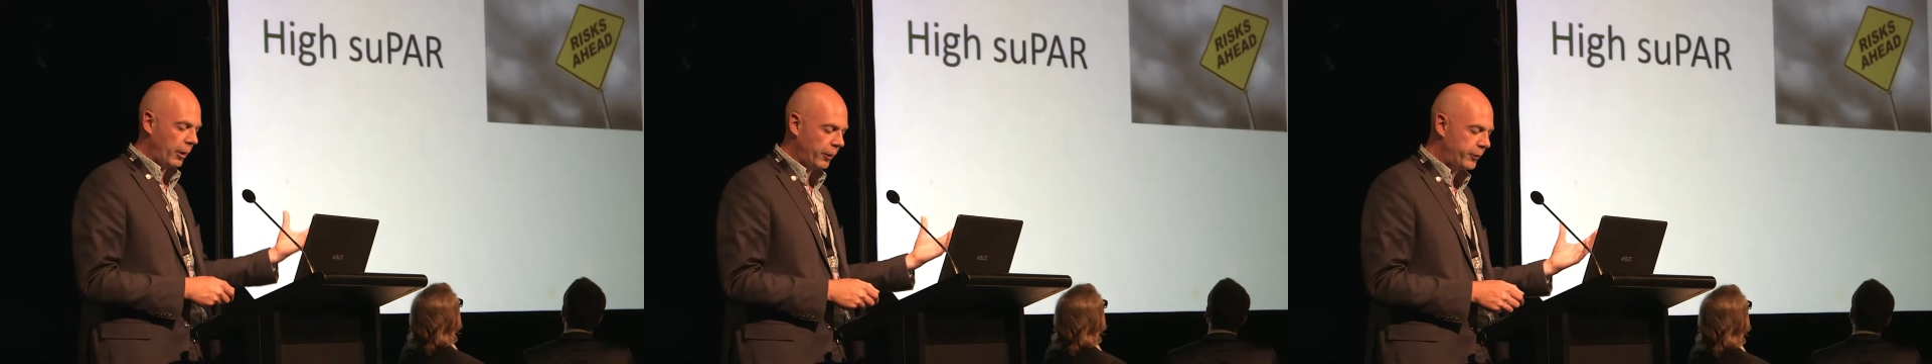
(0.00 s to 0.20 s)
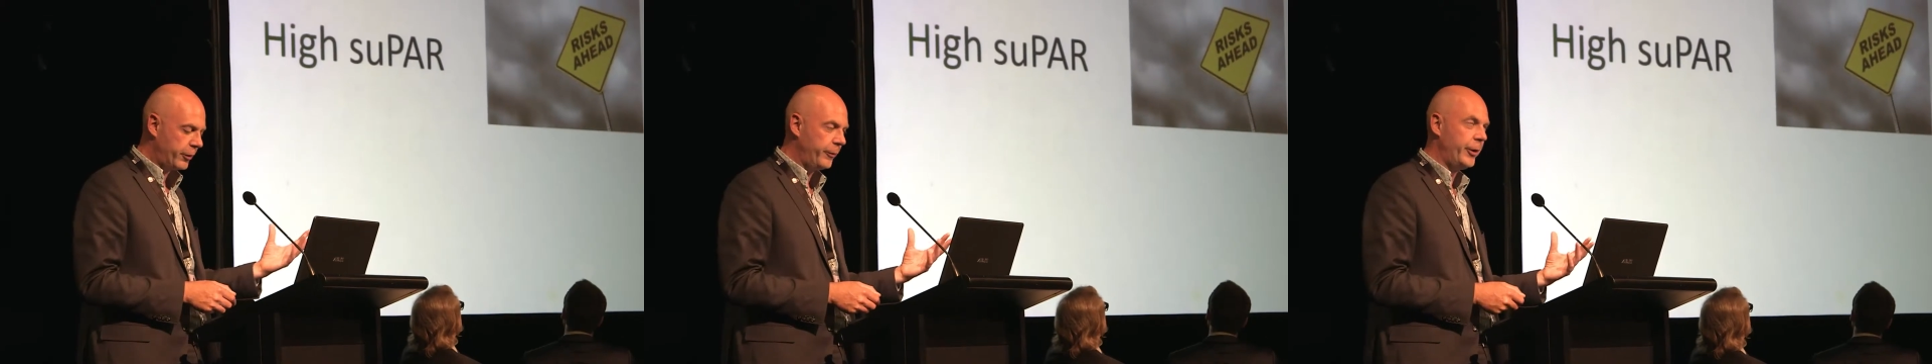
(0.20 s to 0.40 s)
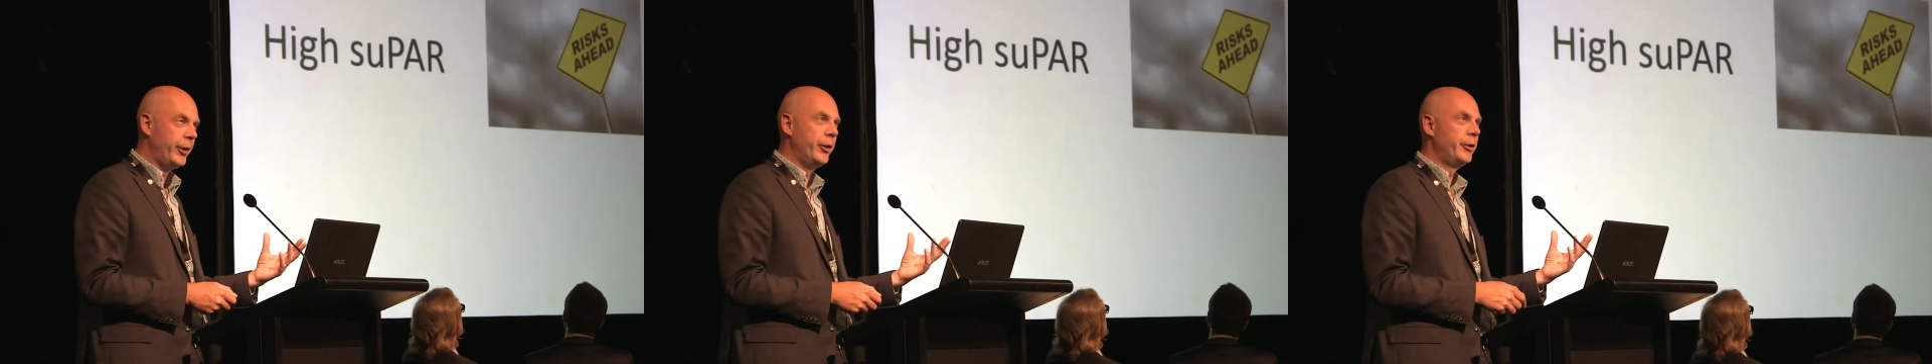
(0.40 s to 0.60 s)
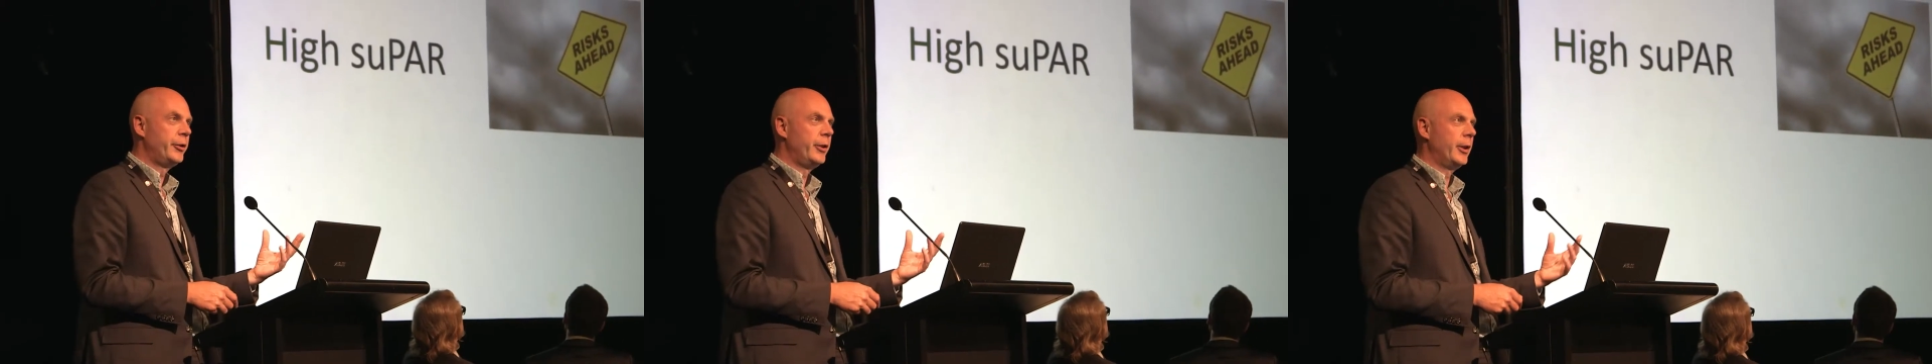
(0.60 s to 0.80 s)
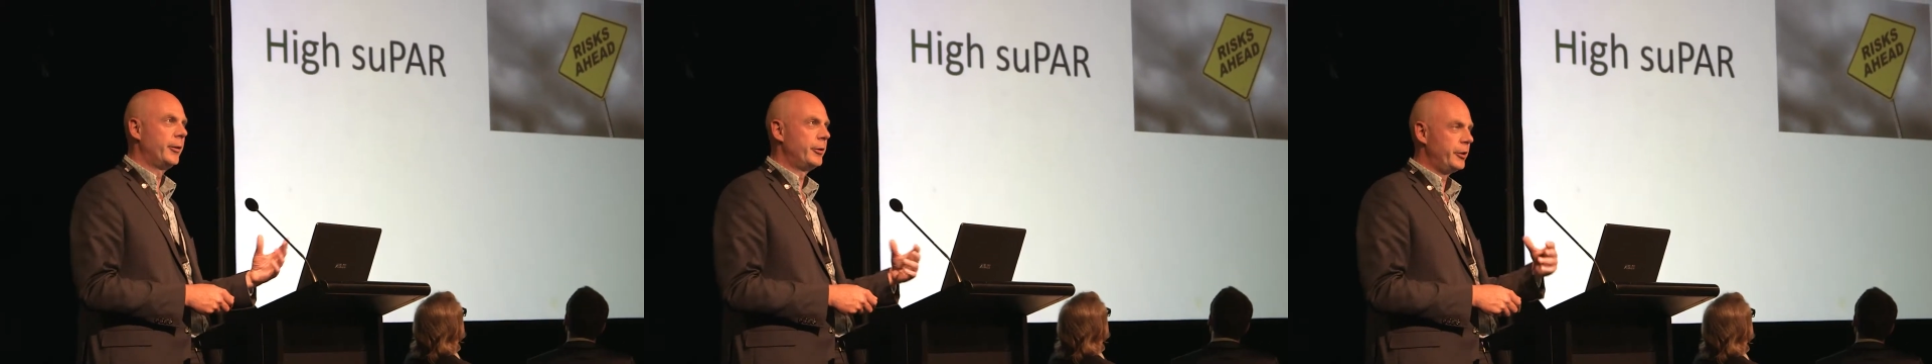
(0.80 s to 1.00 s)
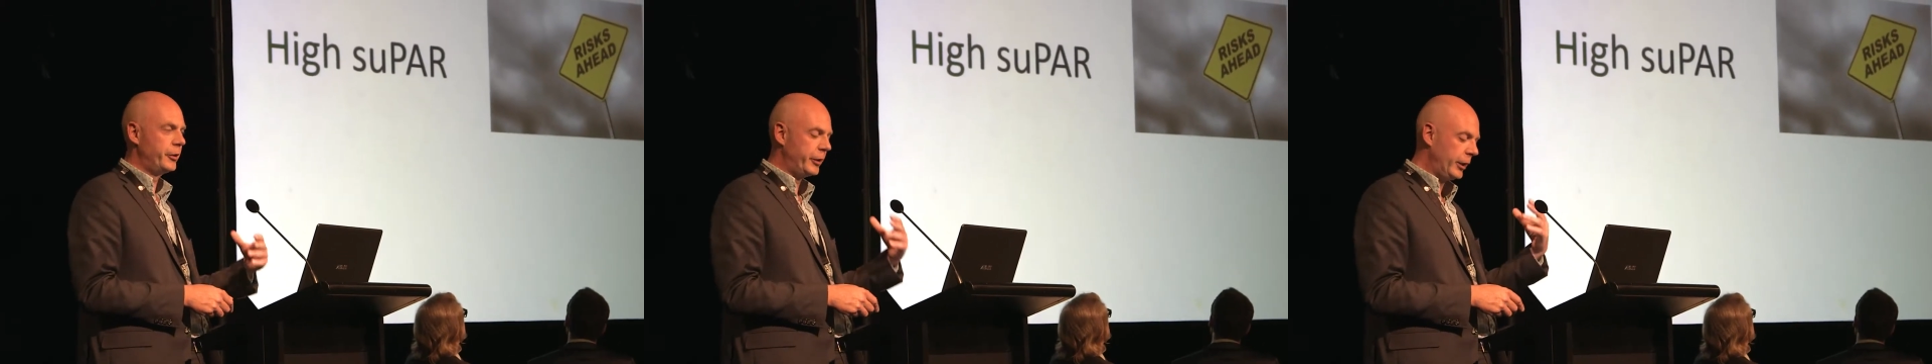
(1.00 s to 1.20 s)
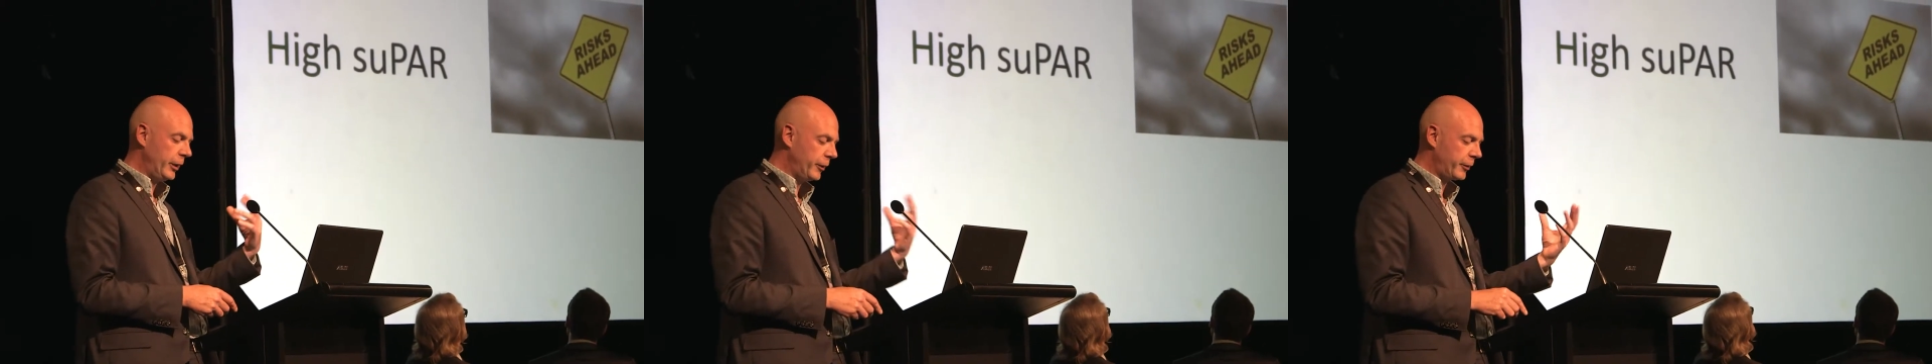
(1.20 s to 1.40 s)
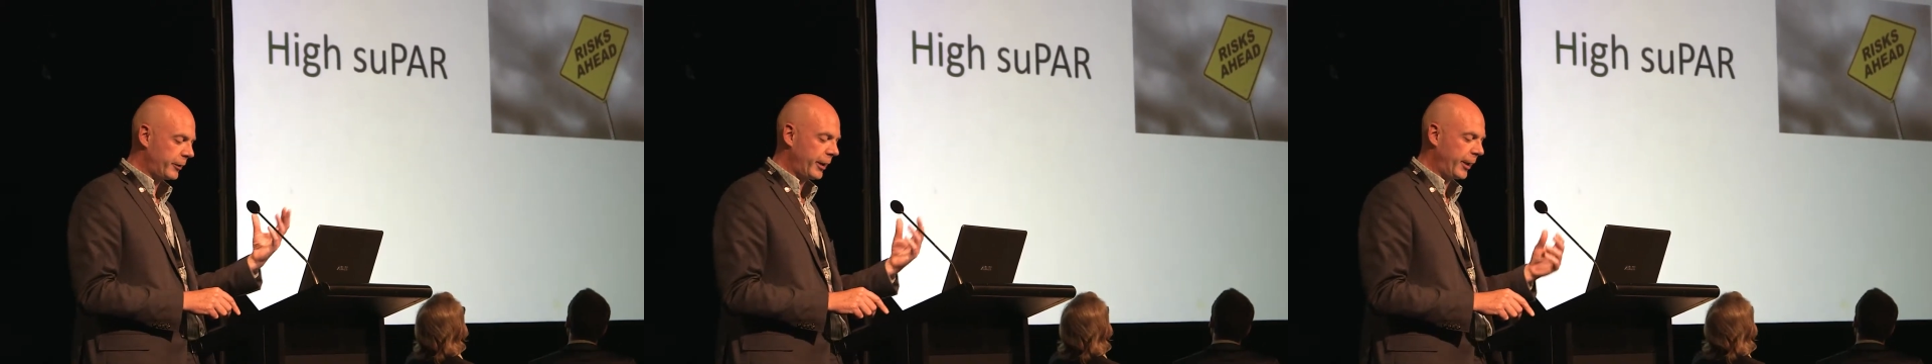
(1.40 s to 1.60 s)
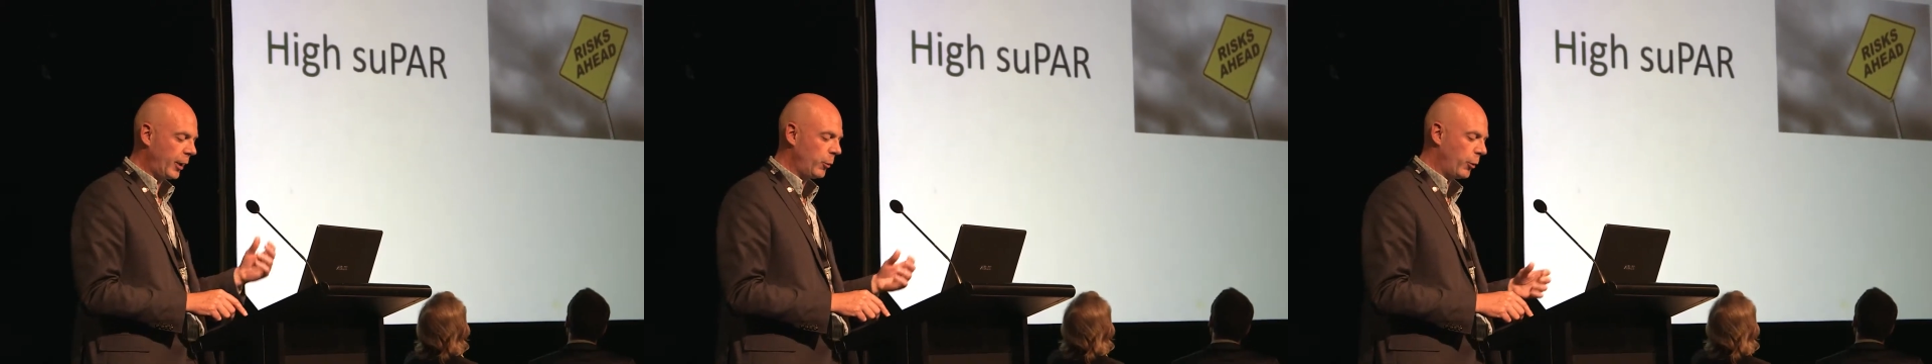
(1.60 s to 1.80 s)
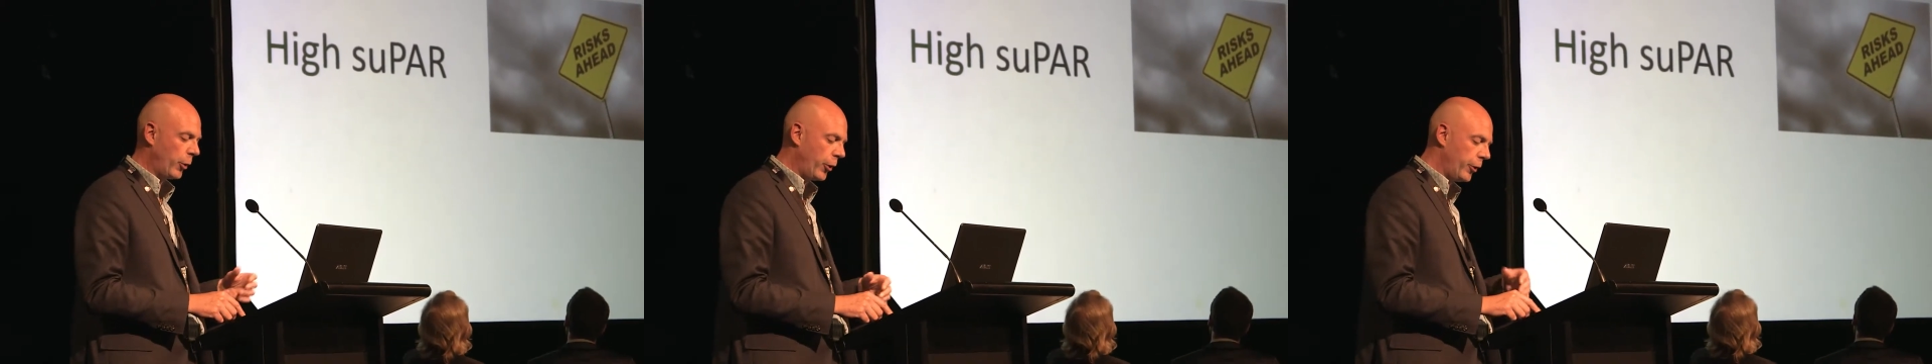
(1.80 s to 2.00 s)
severity of disease
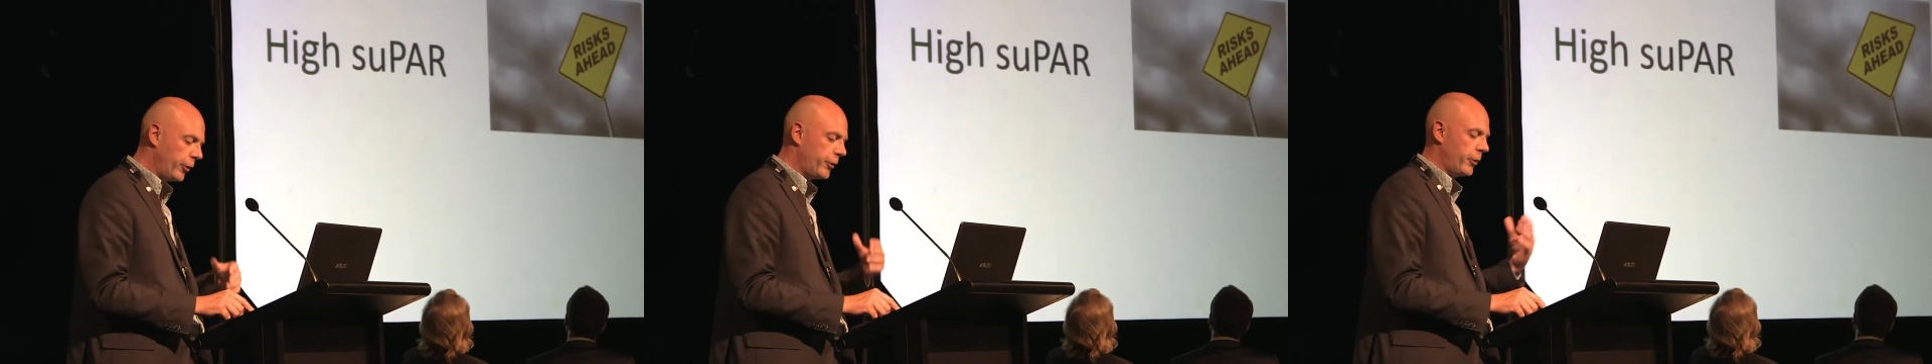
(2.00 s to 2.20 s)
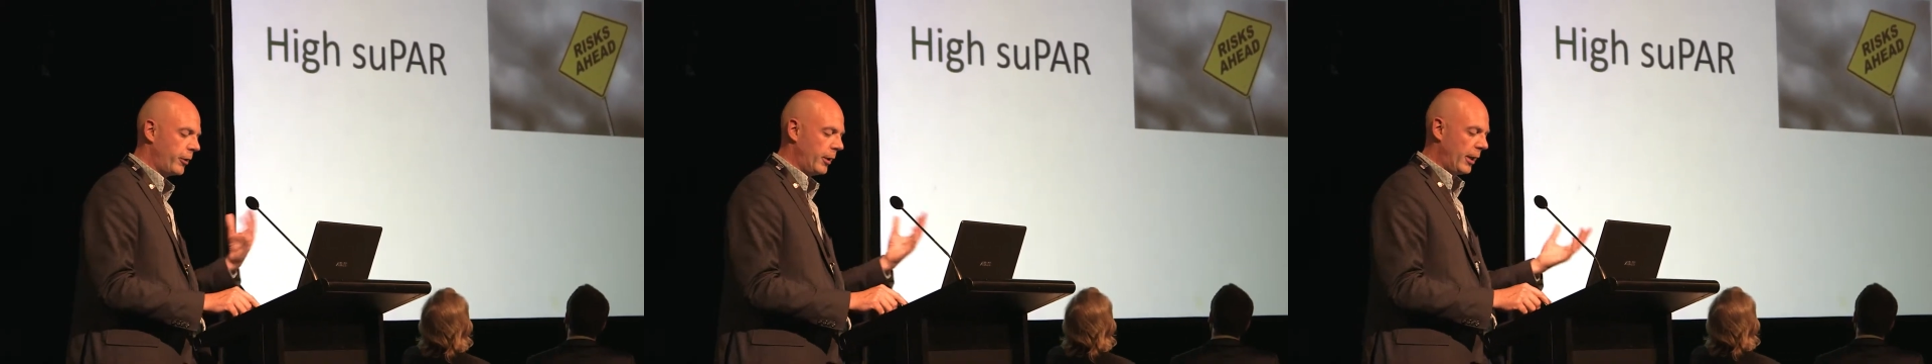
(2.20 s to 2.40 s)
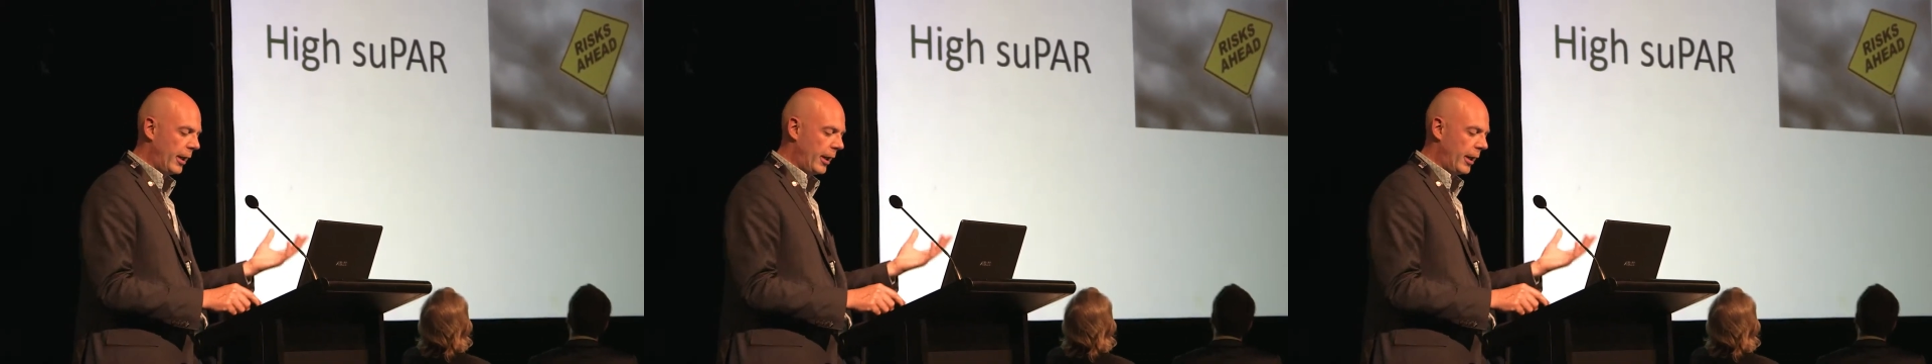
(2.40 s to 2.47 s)
getting worse,